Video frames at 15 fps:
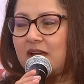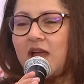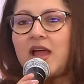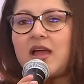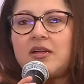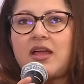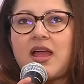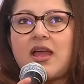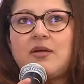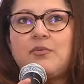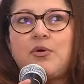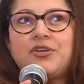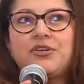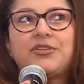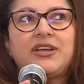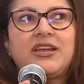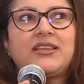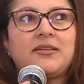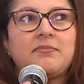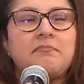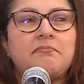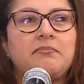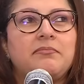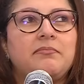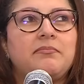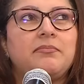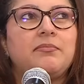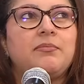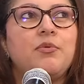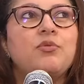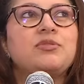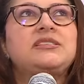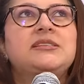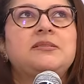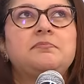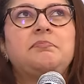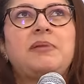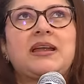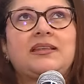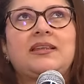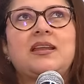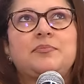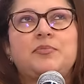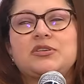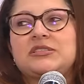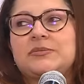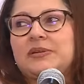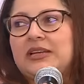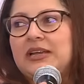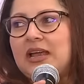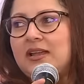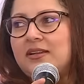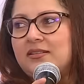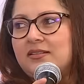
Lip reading: I want to create the most impact that I possibly can.